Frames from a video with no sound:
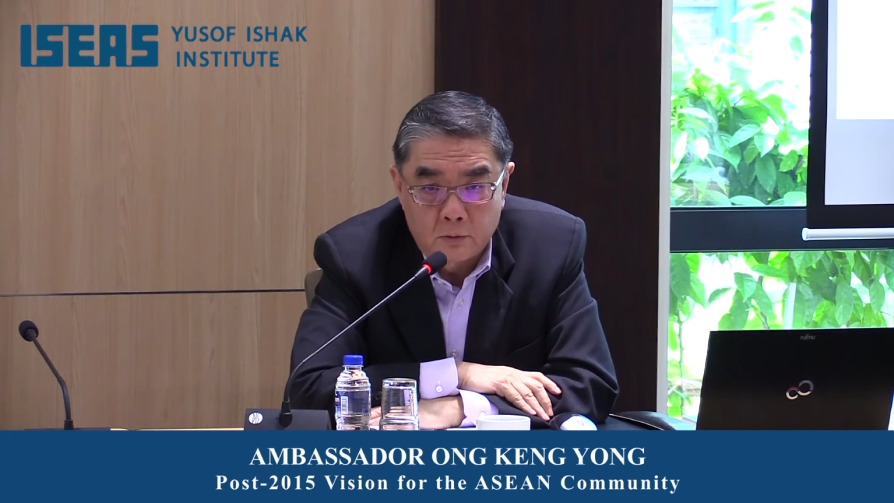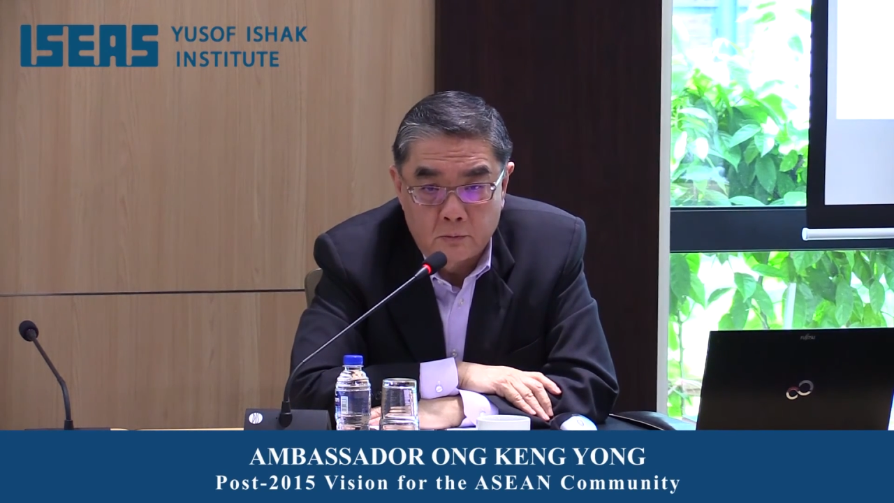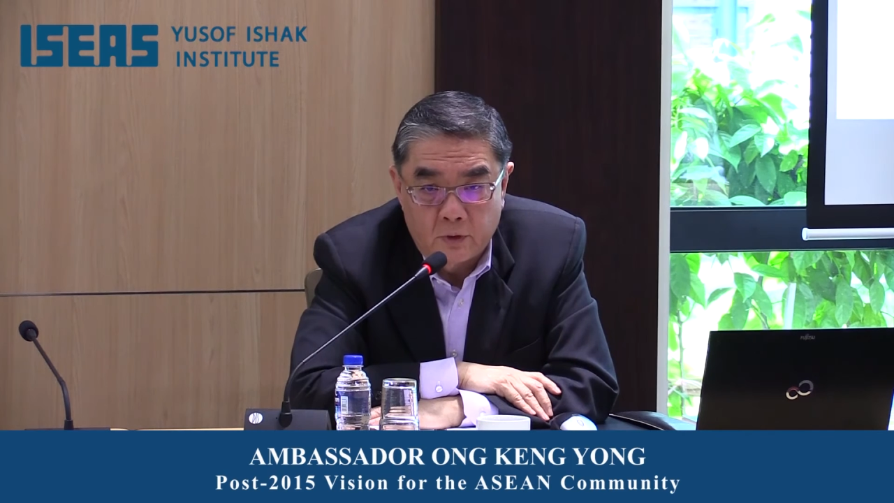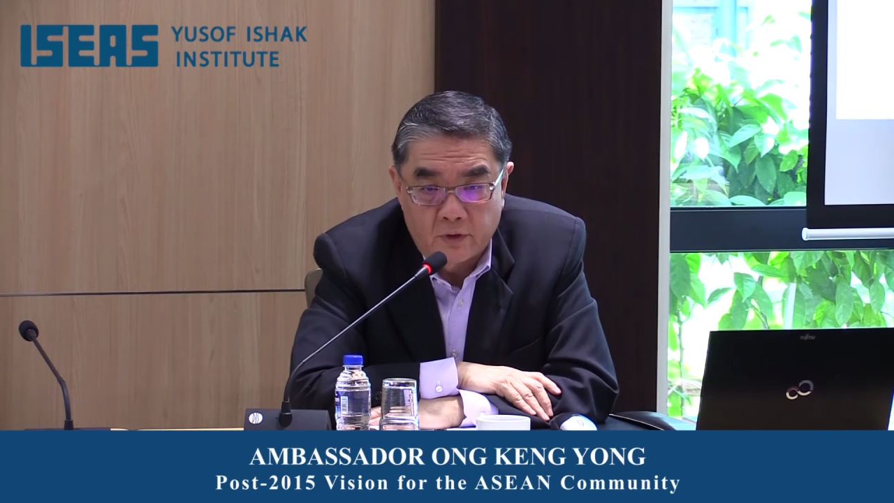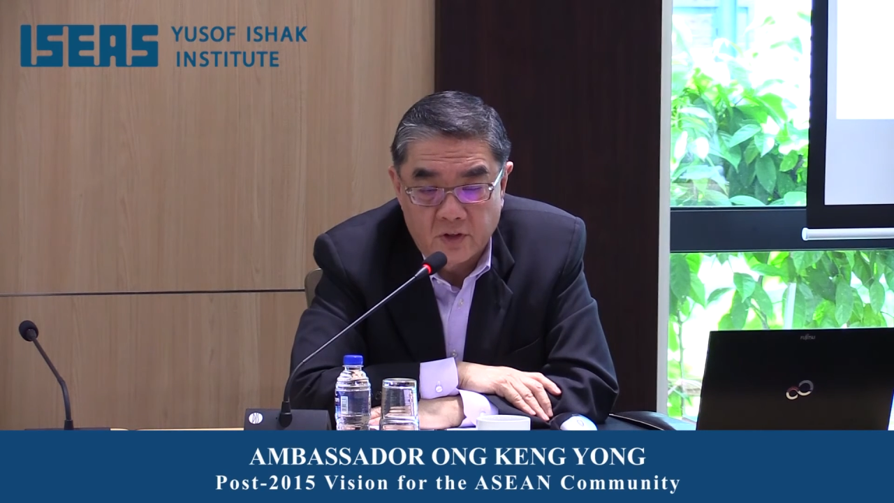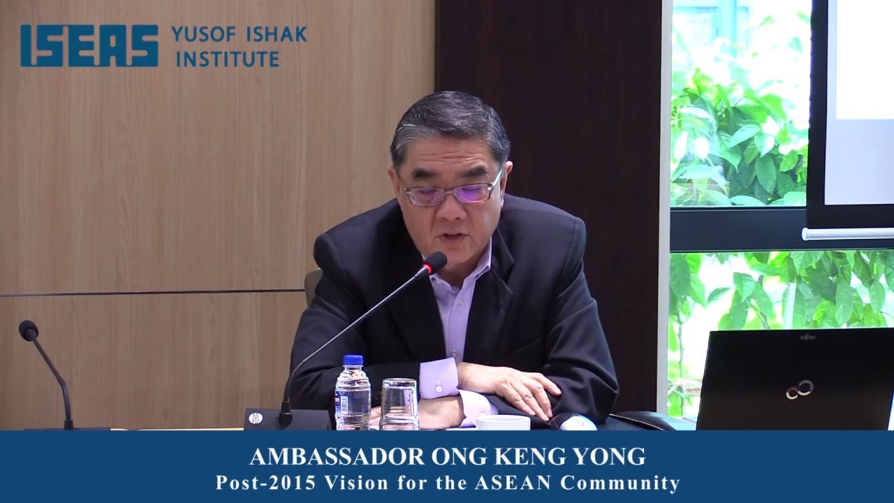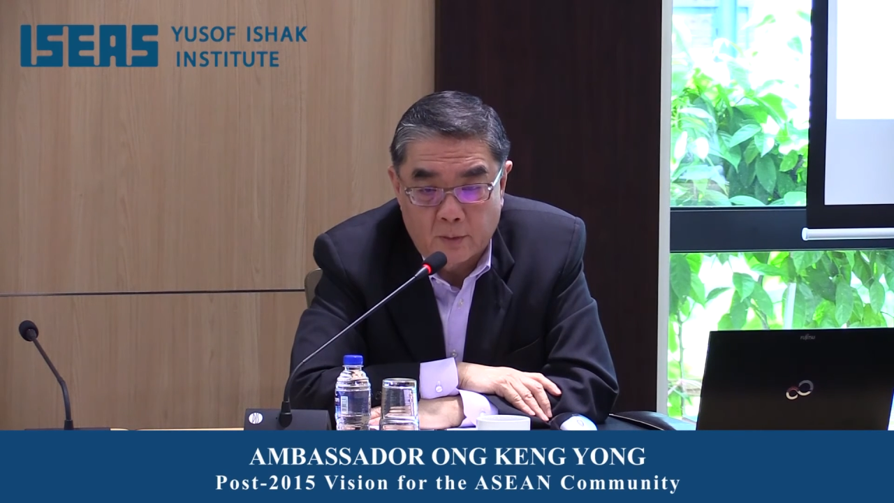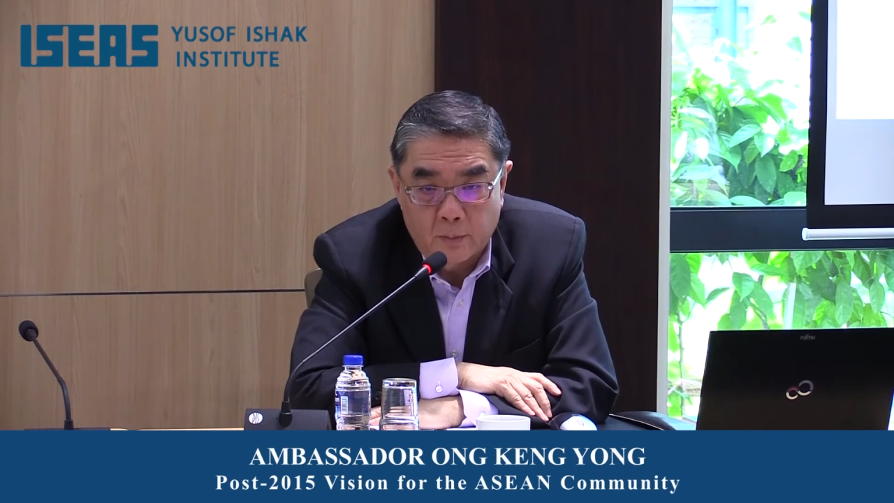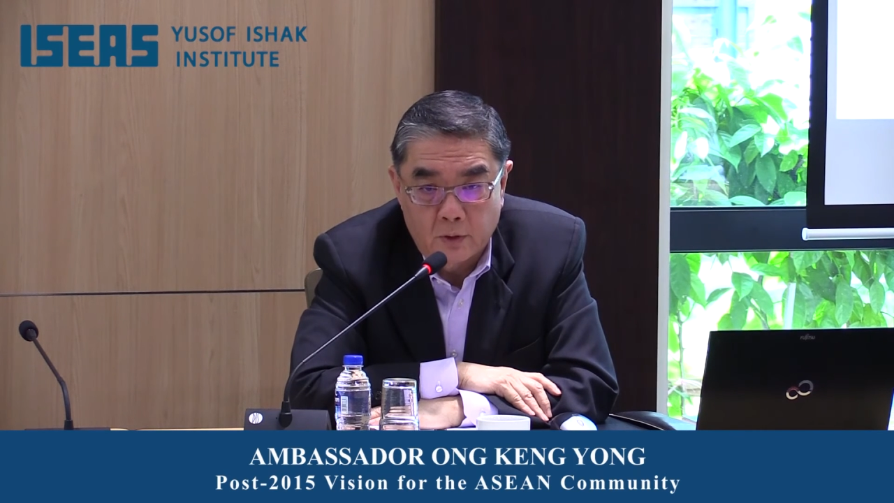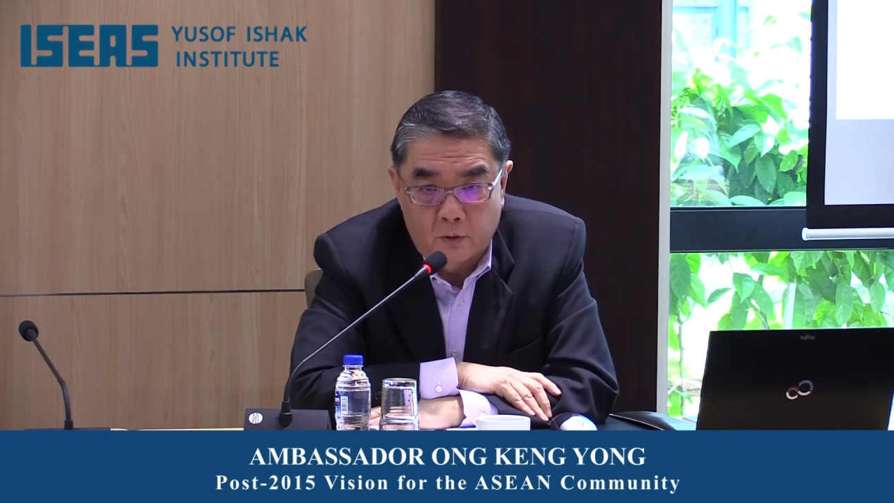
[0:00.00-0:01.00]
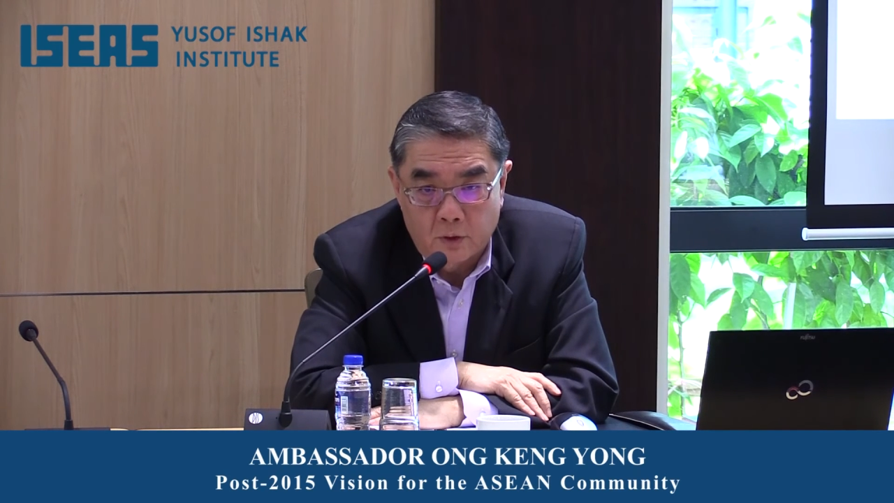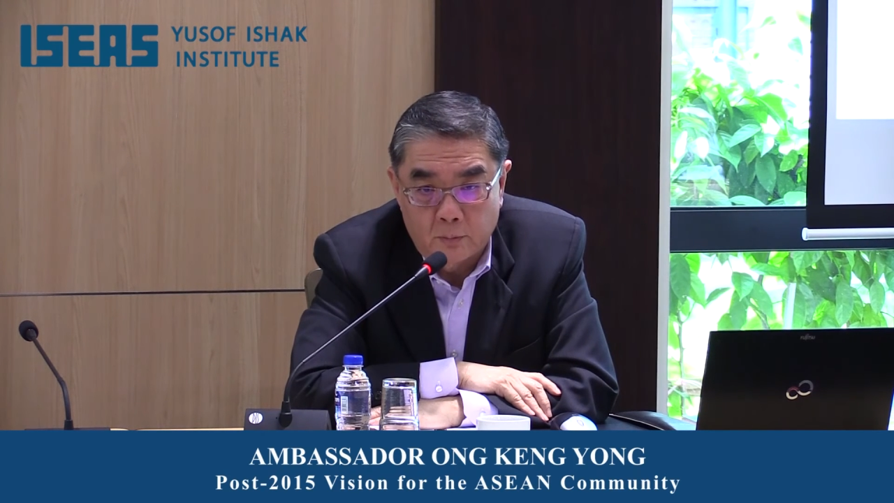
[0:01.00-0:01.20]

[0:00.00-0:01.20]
Various segments of the